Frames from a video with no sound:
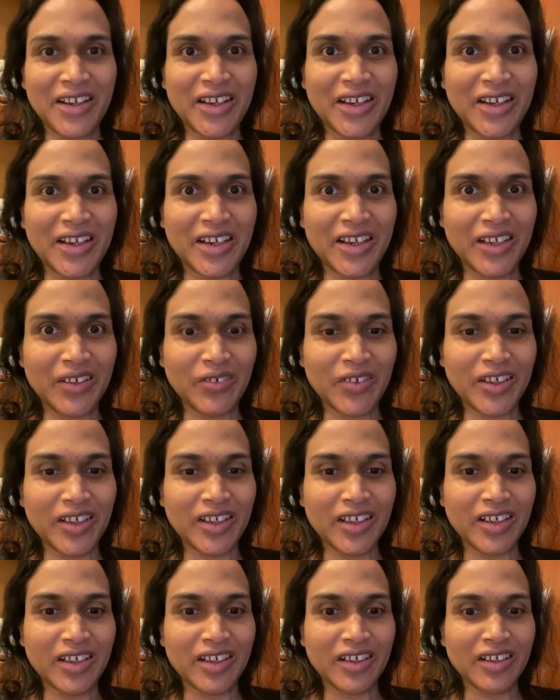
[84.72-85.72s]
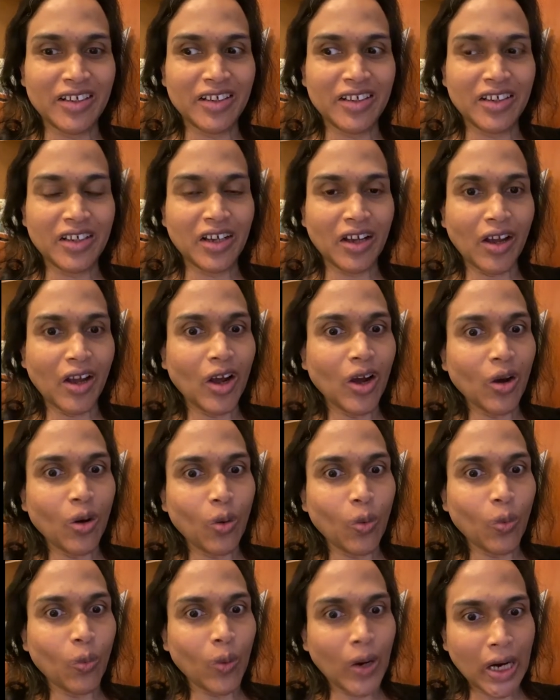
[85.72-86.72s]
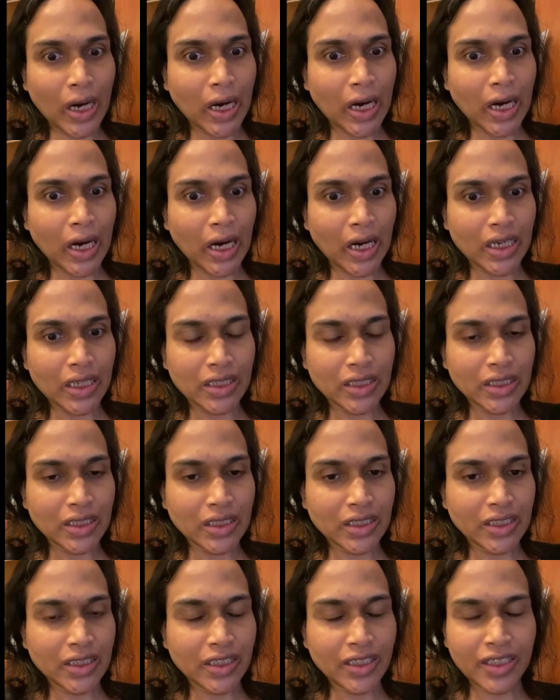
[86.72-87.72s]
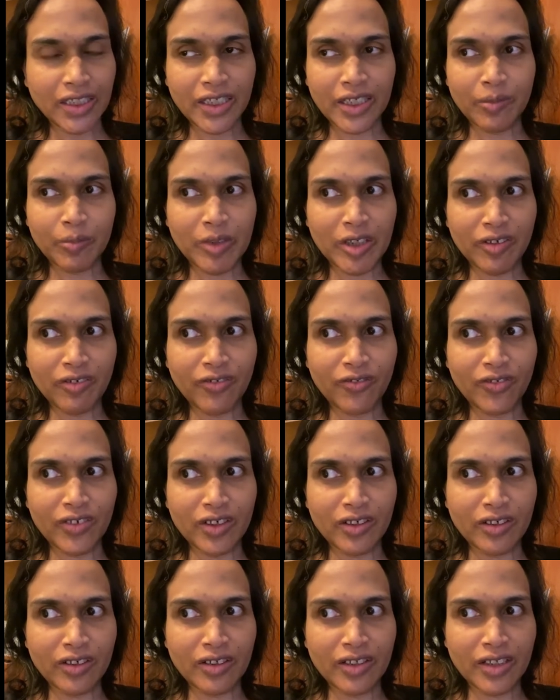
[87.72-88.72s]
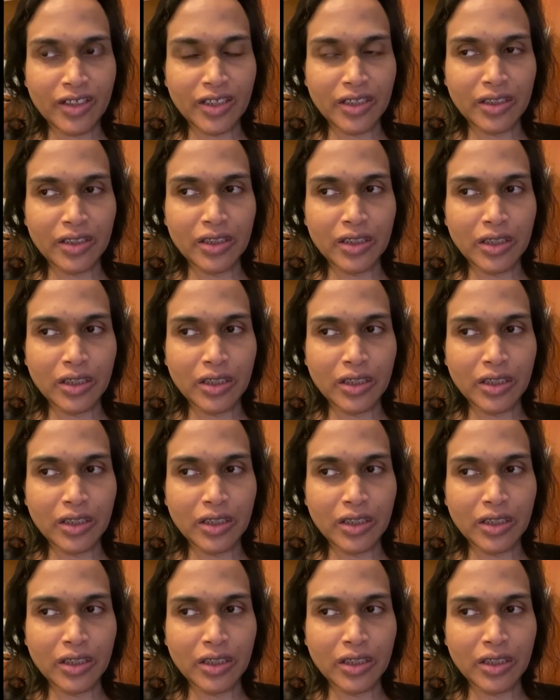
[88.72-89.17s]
Anyway, gotta go. Get my referral and.